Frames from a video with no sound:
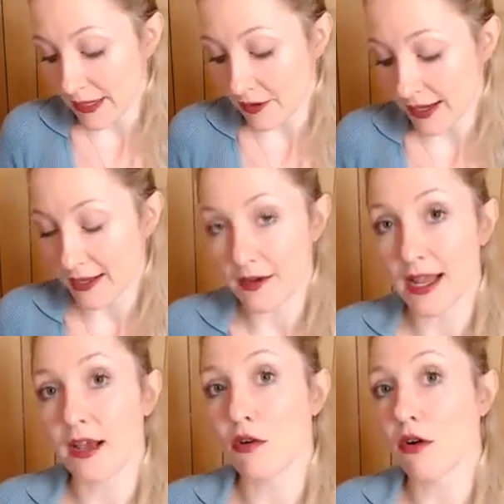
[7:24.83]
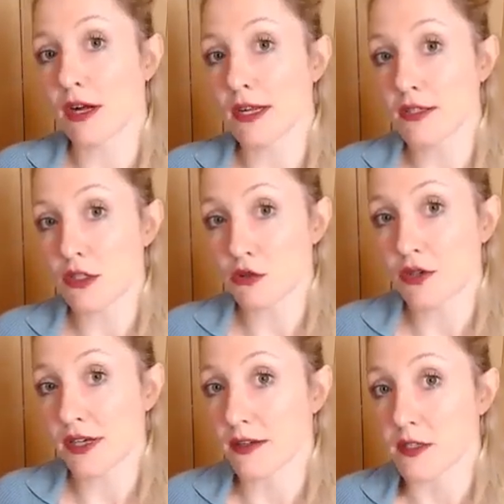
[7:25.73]
I had an outright
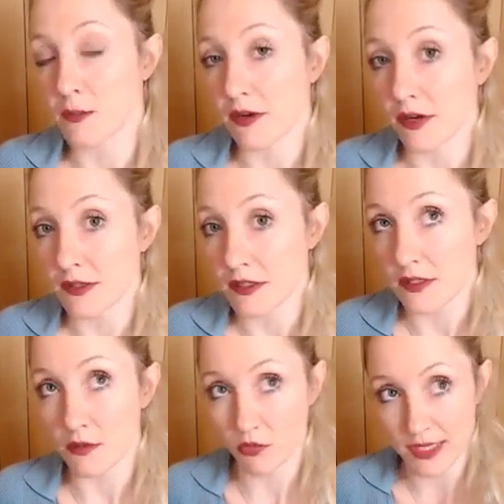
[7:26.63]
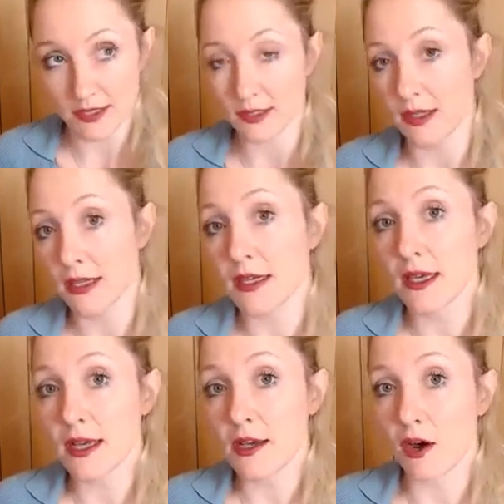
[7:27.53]
stalking experience recently.
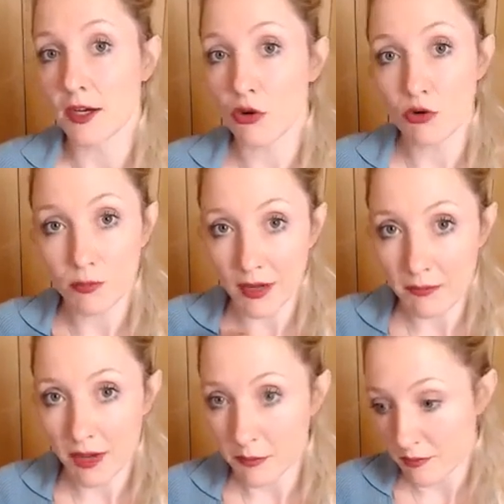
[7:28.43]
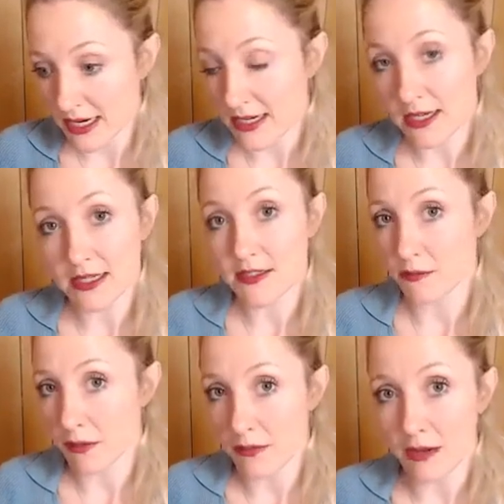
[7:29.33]
I called my mum immediately, so
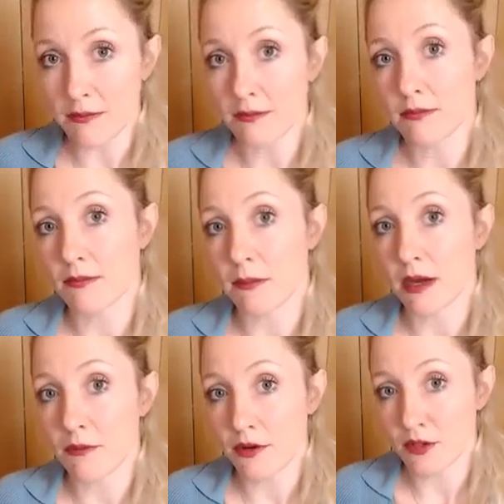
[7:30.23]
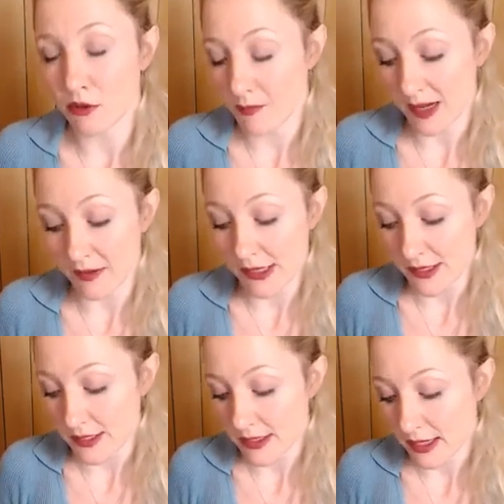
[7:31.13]
my mum knows all about
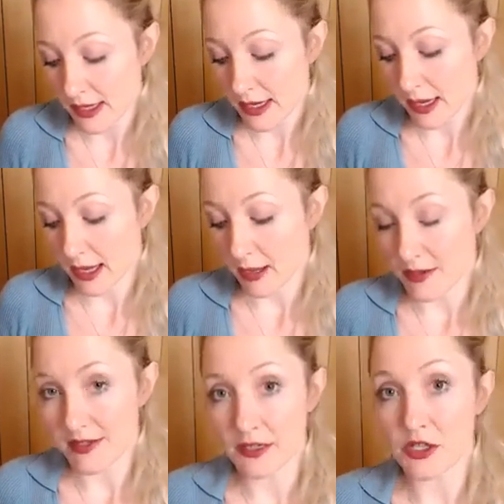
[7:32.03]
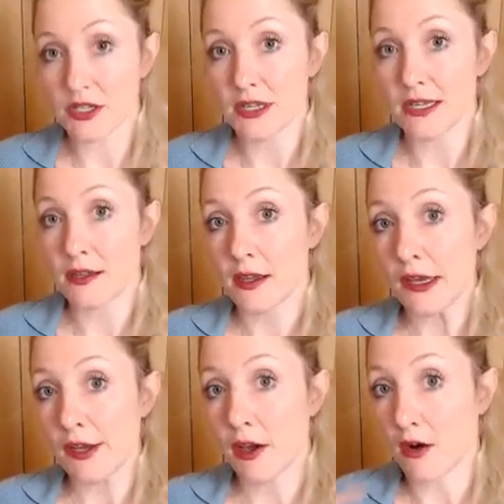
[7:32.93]
this. Essentially,
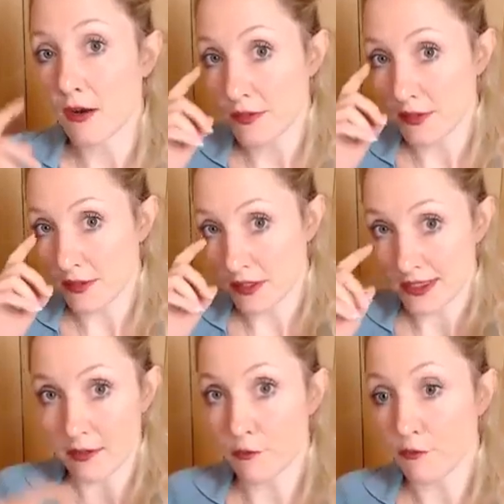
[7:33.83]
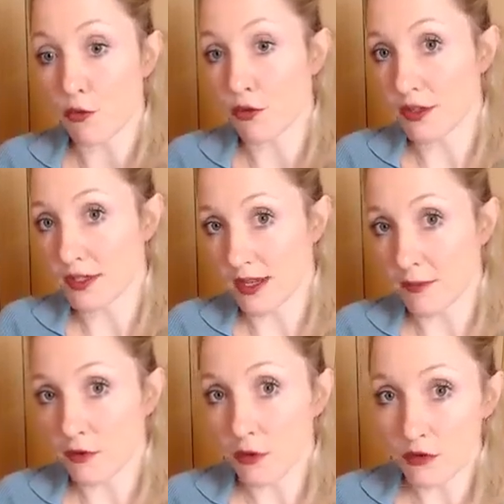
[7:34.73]
so this is now the fourth
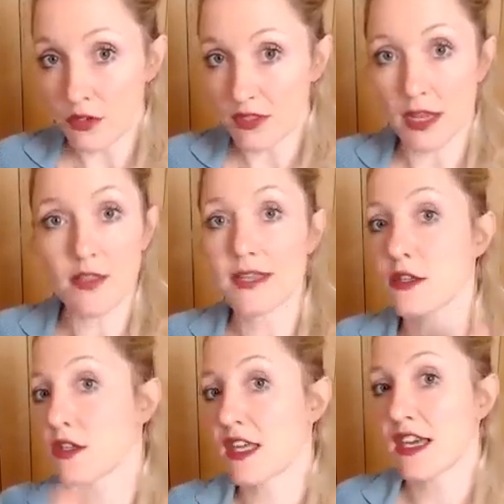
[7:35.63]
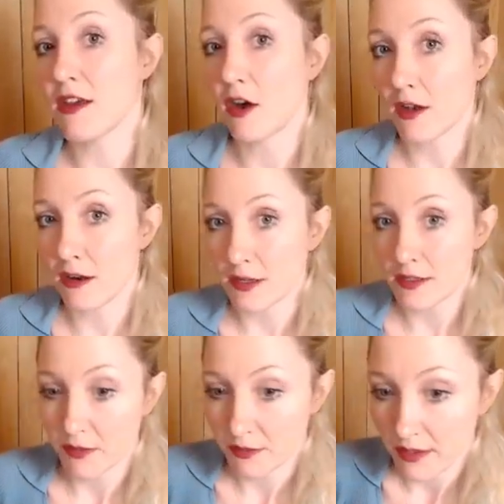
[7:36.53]
example. These are just key highlights,
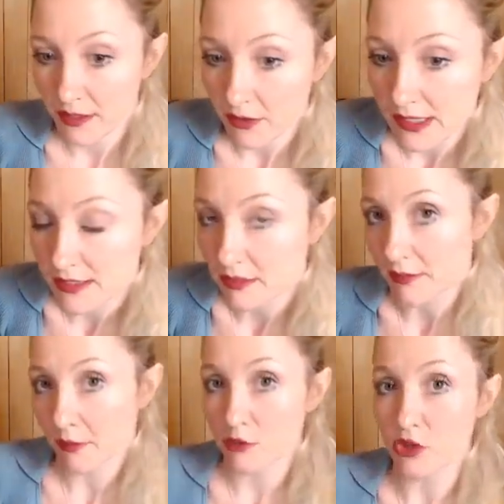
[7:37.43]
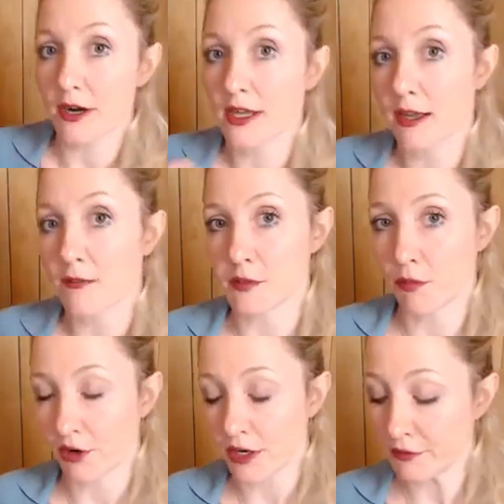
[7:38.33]
by the way, guys, and I'm trying to keep this
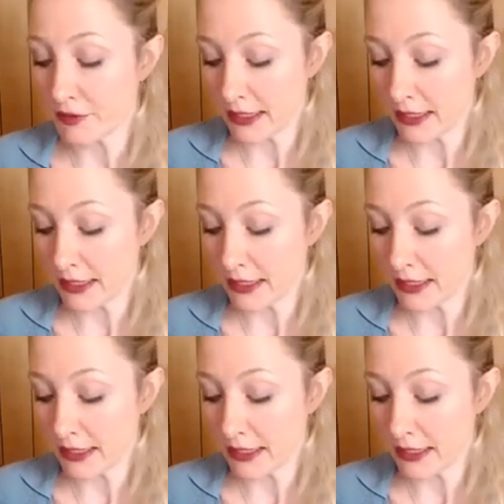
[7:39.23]
brief.